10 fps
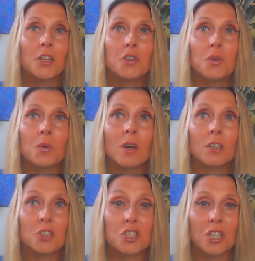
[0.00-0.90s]
You
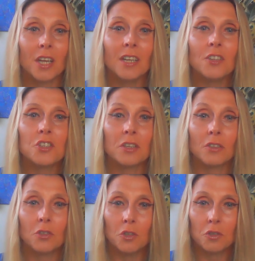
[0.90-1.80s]
are
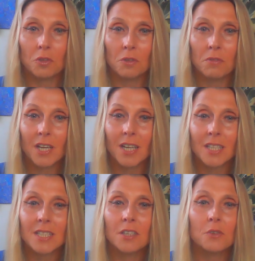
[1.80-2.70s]
changing your
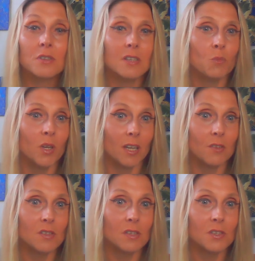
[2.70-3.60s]
reality or someone
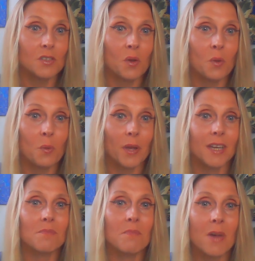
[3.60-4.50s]
else's. So
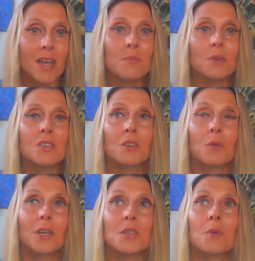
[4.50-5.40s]
in my
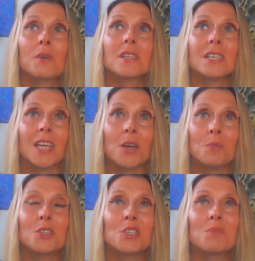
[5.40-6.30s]
personal experience, it
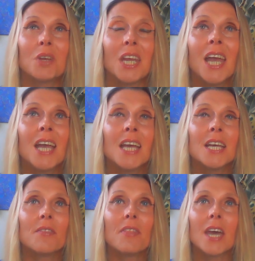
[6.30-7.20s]
happened to me
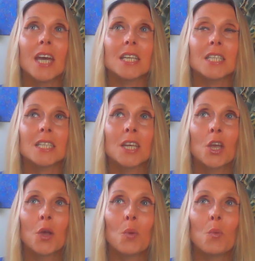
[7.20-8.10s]
that
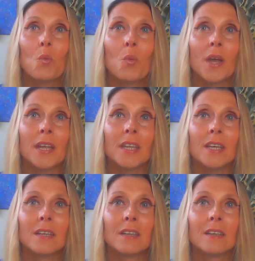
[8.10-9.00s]

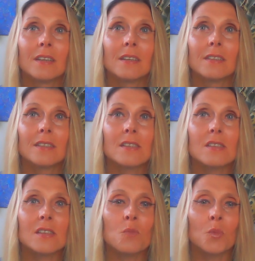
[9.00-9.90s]
when
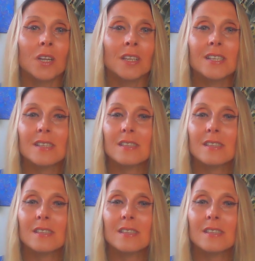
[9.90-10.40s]
someone